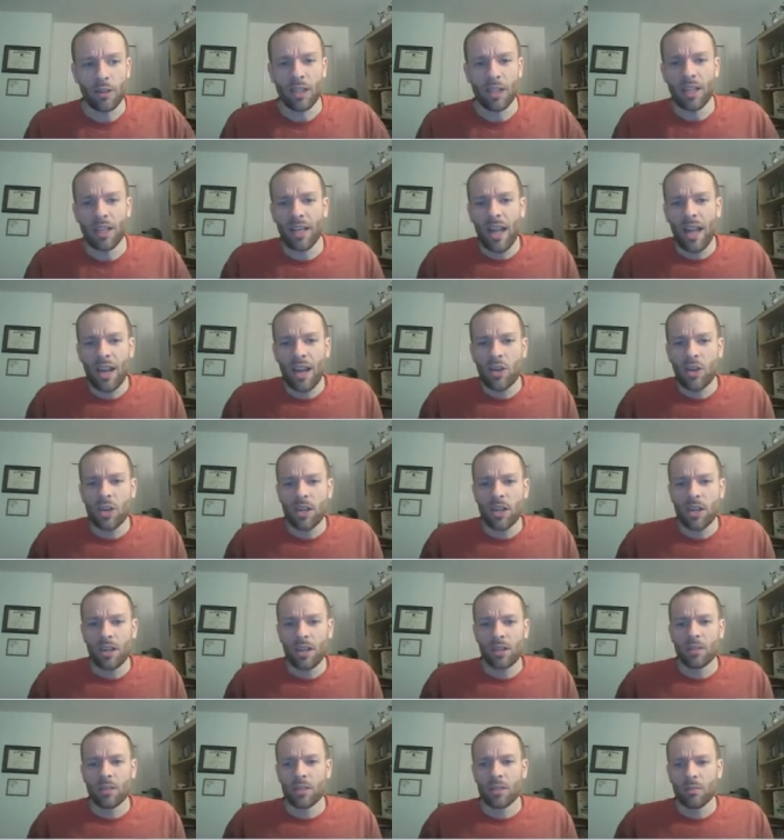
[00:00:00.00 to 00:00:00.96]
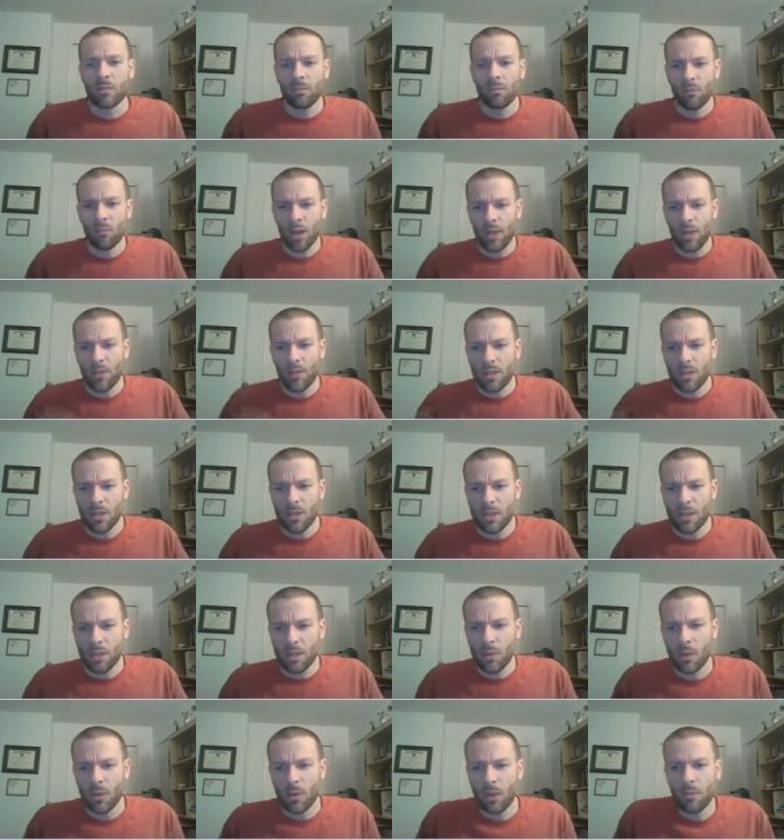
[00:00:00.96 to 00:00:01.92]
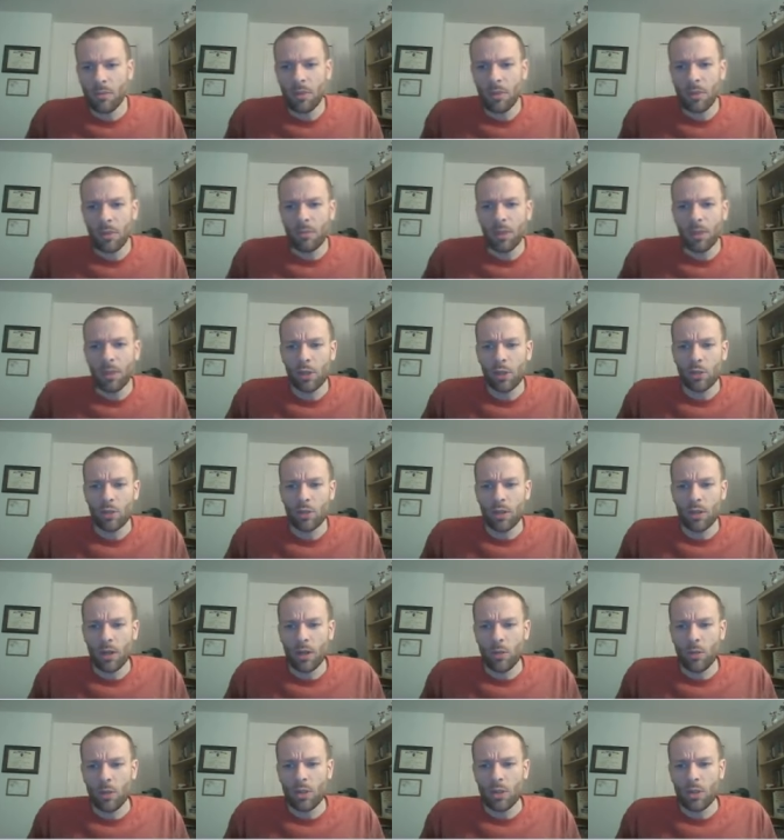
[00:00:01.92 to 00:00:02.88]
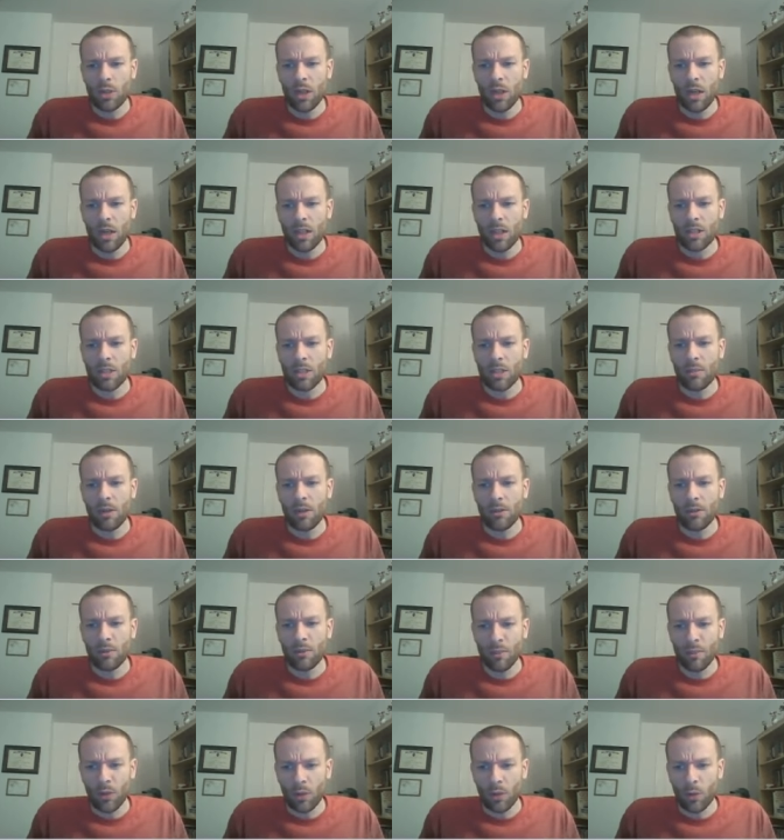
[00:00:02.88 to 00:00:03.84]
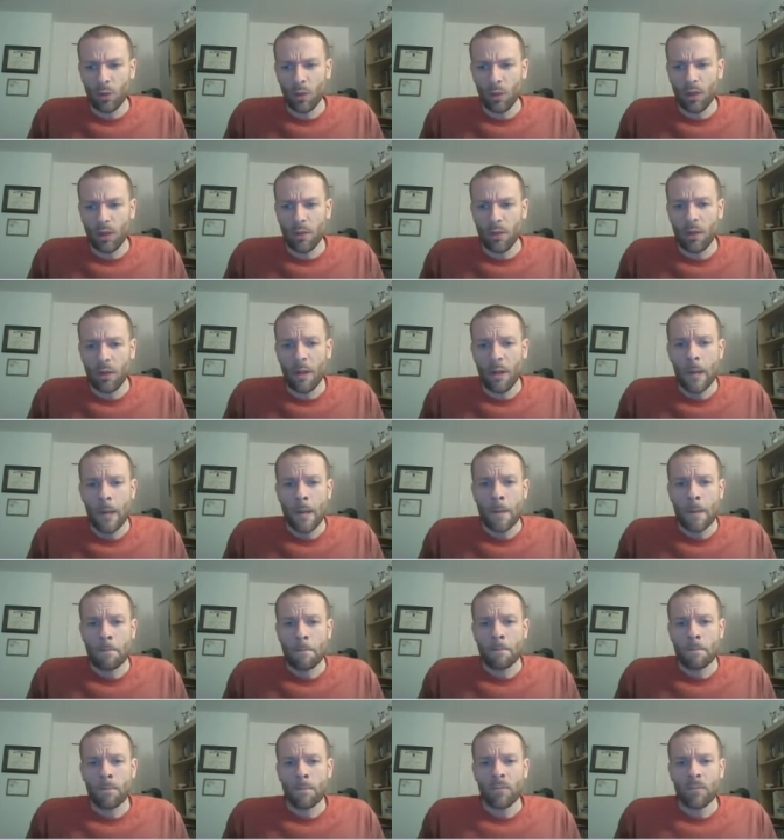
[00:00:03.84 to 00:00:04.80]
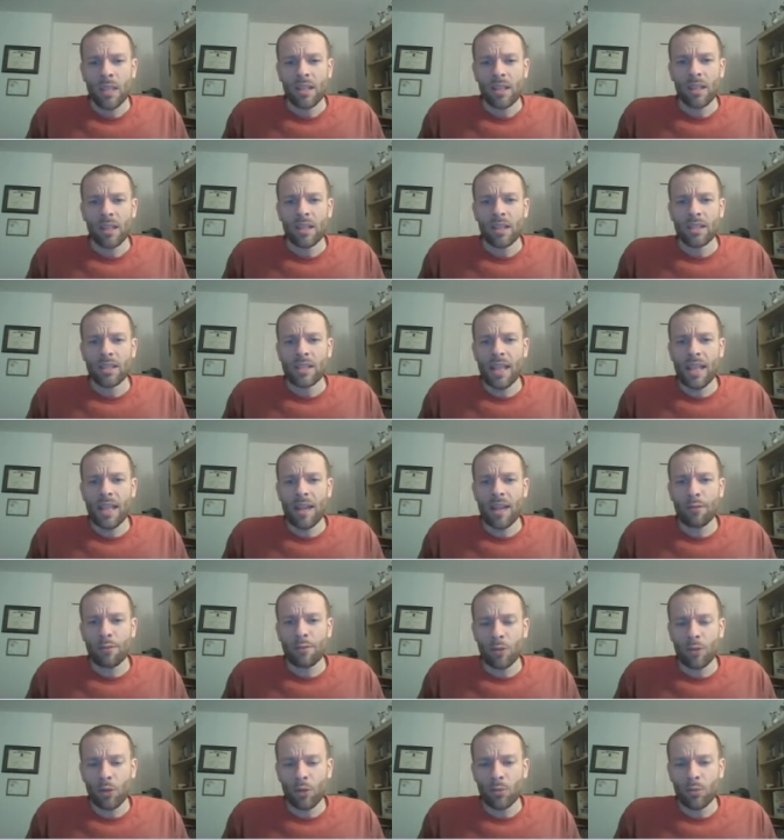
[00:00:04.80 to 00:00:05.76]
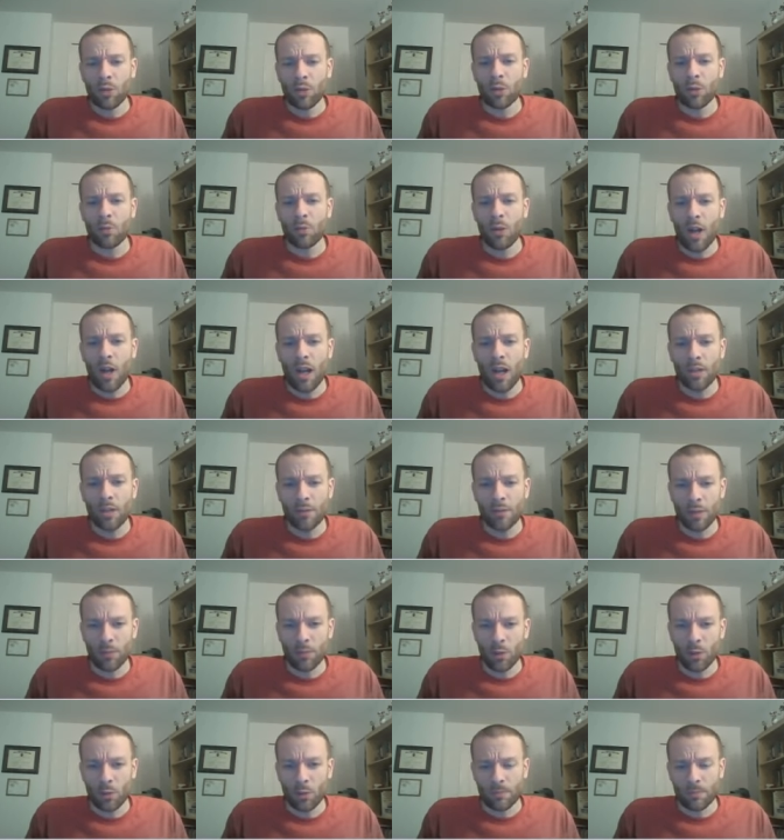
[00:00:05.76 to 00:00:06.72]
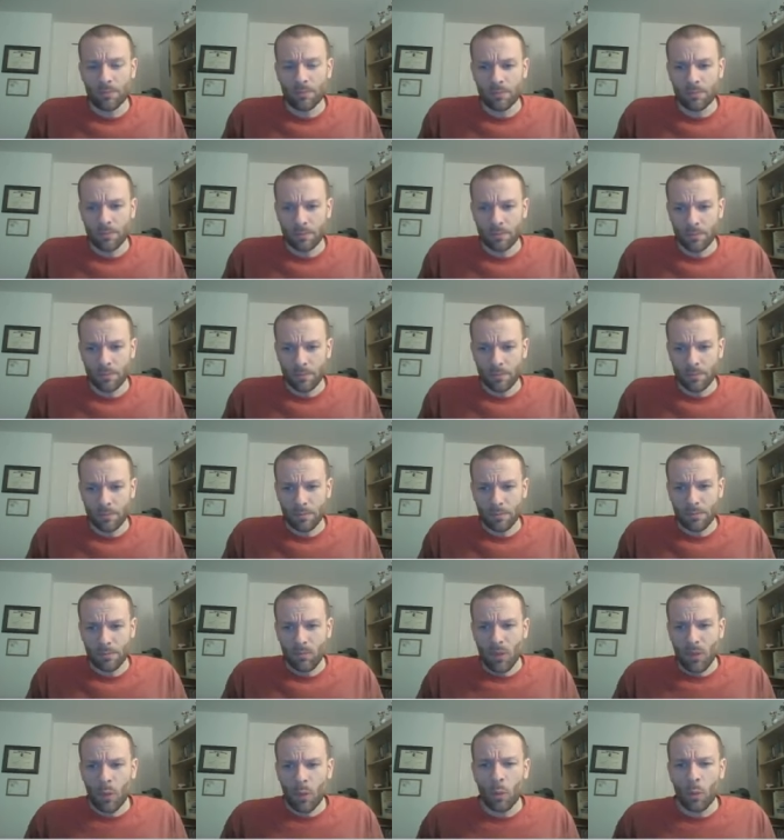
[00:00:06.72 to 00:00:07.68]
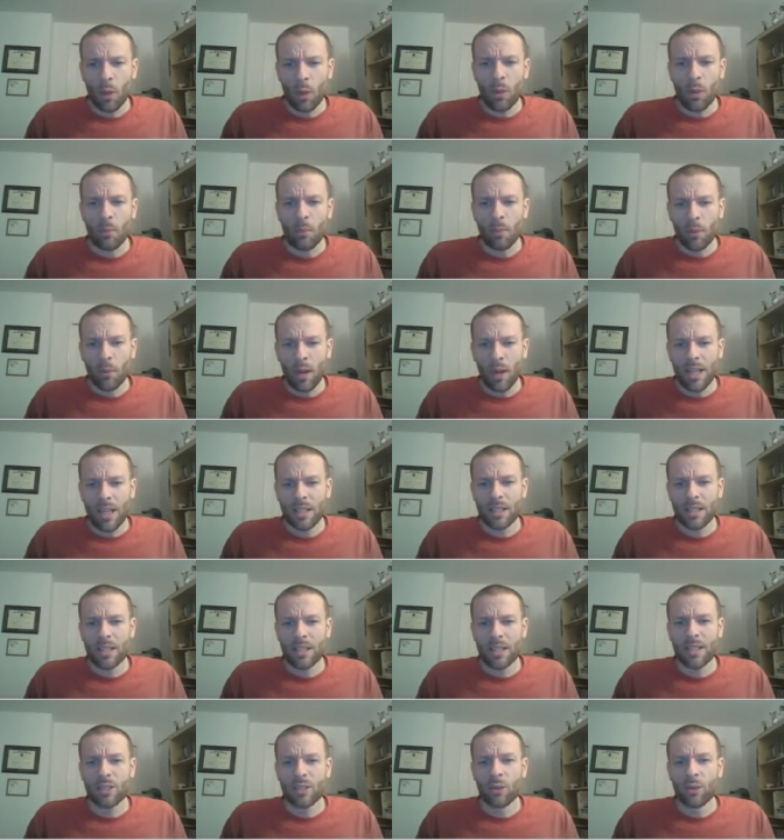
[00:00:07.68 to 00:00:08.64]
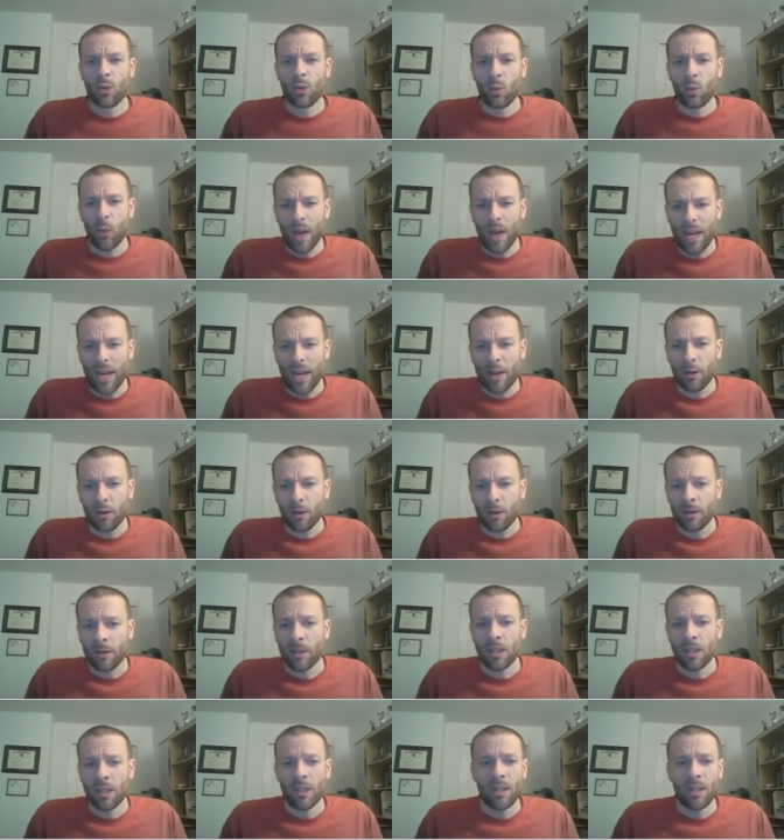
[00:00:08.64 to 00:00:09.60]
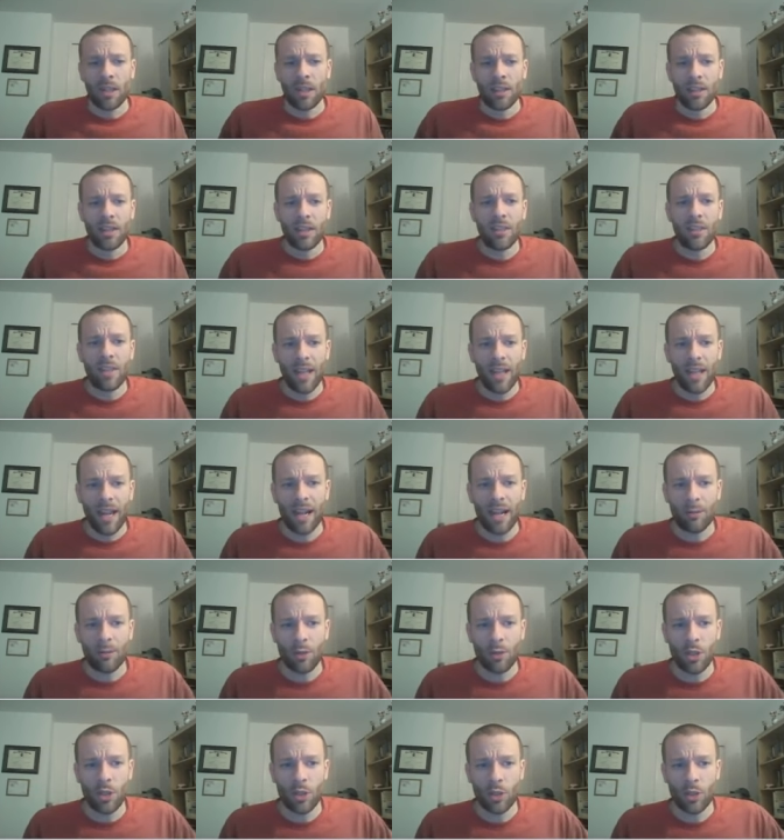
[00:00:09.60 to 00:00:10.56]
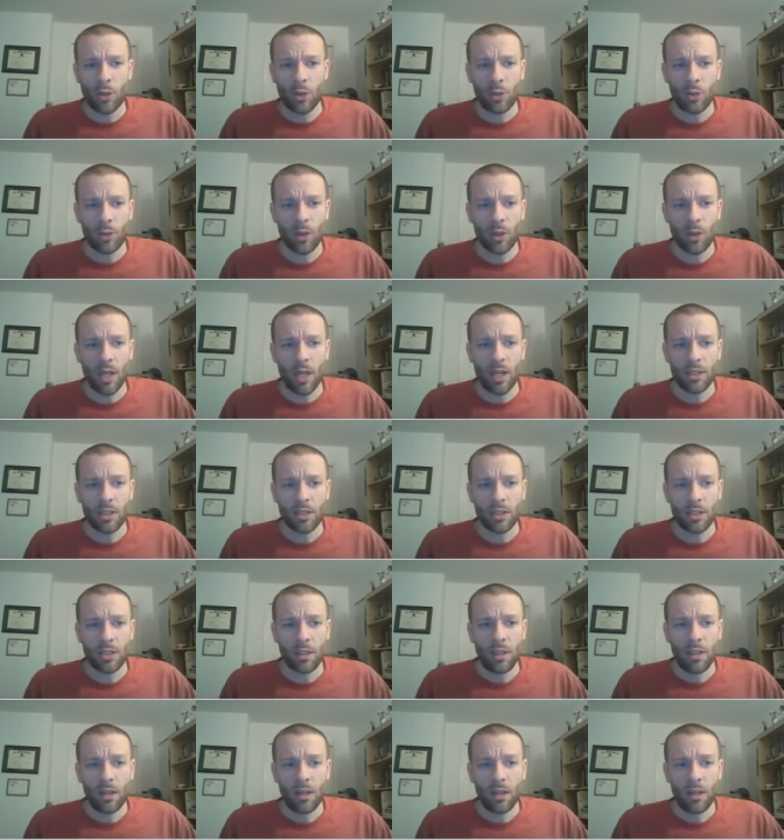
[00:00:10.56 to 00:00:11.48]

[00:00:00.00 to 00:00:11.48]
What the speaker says: The connection is, right, and this is sort of the big picture that I want you guys to be familiar with, is that firms are profitable where the price is greater than the average total cost,